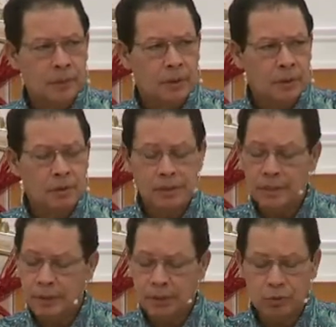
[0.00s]
You know, the same
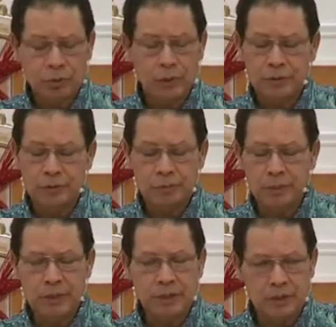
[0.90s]
thing is true with us as
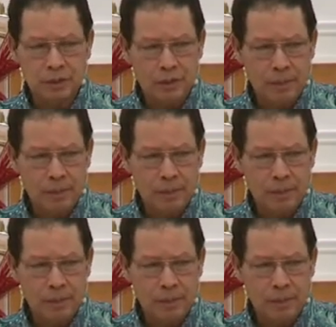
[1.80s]
ministers.